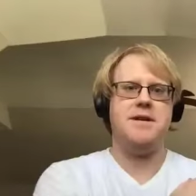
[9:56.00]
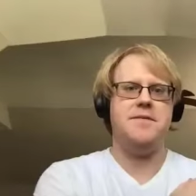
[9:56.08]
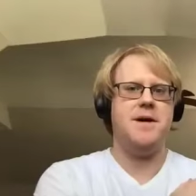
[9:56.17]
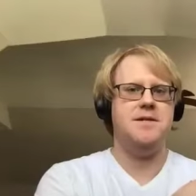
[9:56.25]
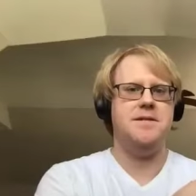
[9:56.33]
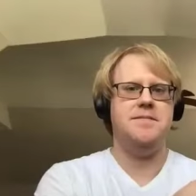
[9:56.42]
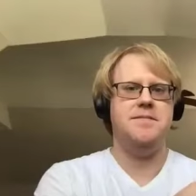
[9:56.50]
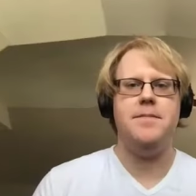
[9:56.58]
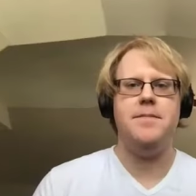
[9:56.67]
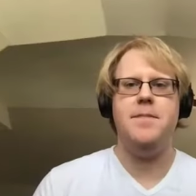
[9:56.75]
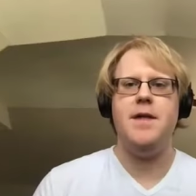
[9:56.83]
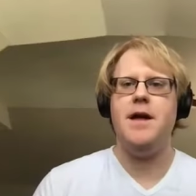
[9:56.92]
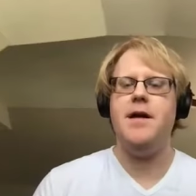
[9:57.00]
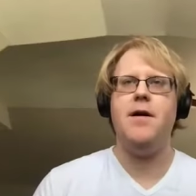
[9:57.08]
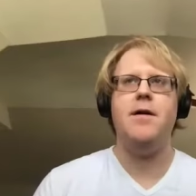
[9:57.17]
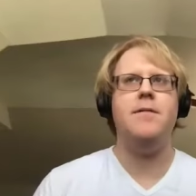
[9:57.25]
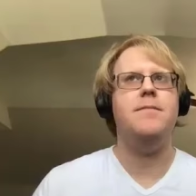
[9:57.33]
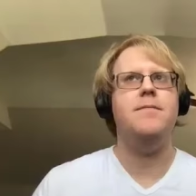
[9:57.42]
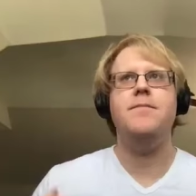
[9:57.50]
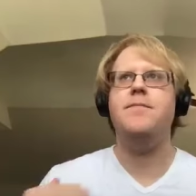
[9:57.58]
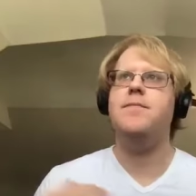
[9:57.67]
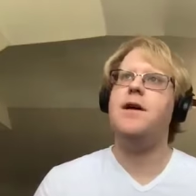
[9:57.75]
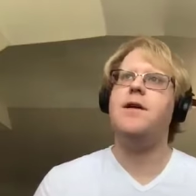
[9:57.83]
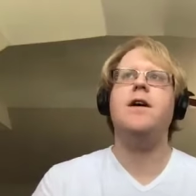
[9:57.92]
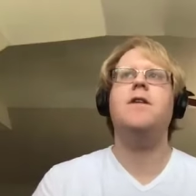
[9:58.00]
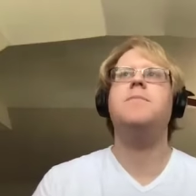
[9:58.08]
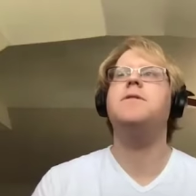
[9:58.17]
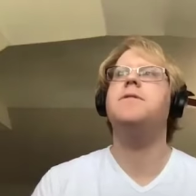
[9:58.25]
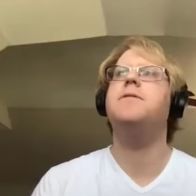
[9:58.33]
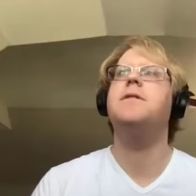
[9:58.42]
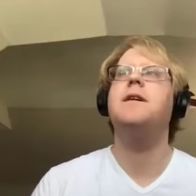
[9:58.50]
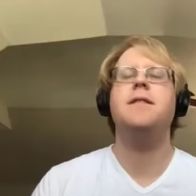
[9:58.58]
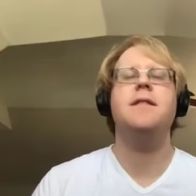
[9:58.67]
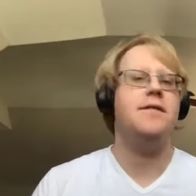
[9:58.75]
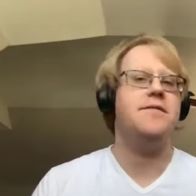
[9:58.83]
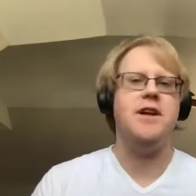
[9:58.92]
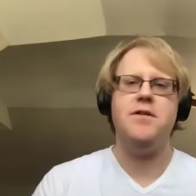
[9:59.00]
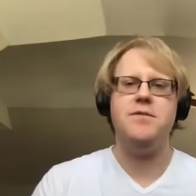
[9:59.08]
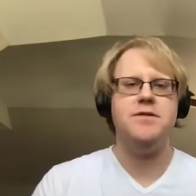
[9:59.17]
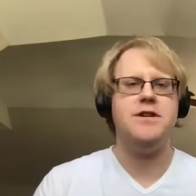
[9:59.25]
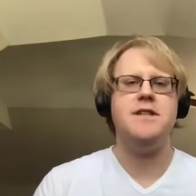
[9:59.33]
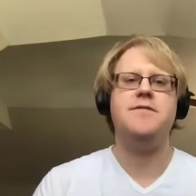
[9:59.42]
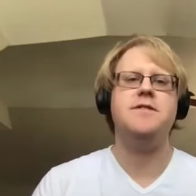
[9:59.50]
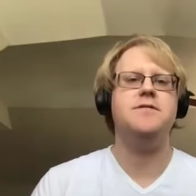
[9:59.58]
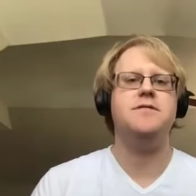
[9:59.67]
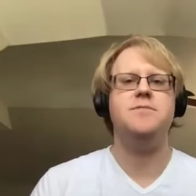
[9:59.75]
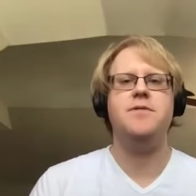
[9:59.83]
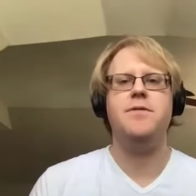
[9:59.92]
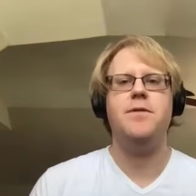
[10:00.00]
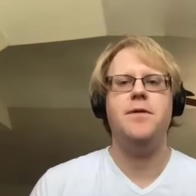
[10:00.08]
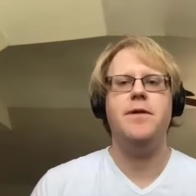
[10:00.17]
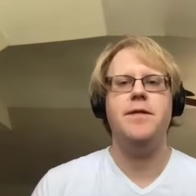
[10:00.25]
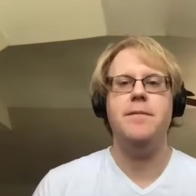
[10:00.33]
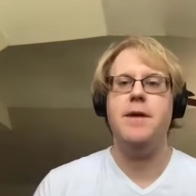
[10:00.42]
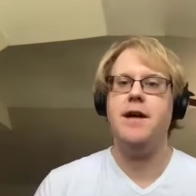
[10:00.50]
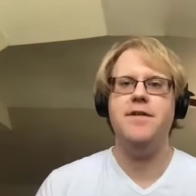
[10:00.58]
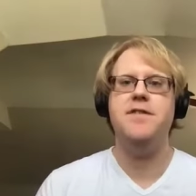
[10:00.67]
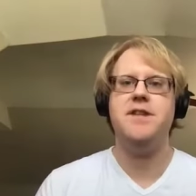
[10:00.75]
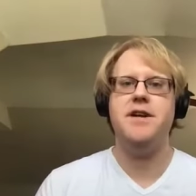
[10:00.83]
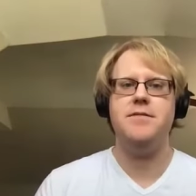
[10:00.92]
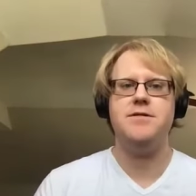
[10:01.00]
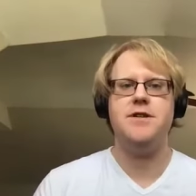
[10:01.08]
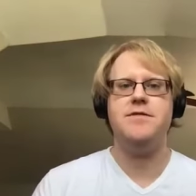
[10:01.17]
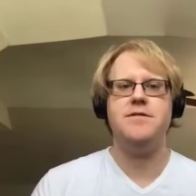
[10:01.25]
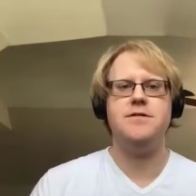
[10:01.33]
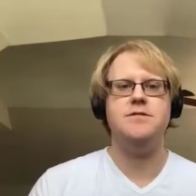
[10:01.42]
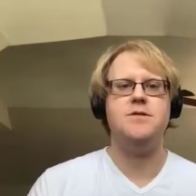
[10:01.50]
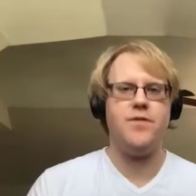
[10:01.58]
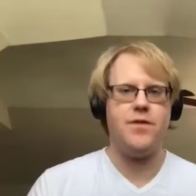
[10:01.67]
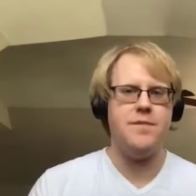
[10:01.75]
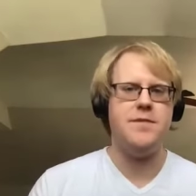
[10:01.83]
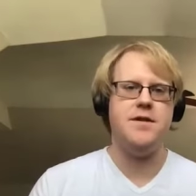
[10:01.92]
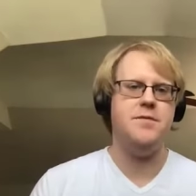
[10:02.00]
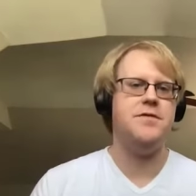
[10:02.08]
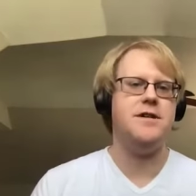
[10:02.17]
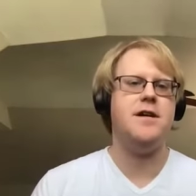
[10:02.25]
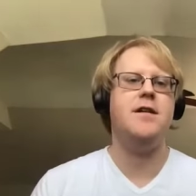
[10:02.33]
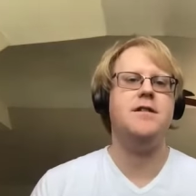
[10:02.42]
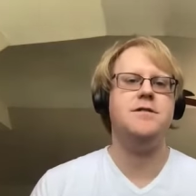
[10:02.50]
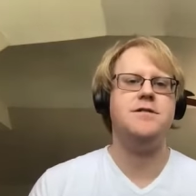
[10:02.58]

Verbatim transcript: advisor. They are there to help you. They have dealt with transfer students before. They may have even dealt with transfer students from the community college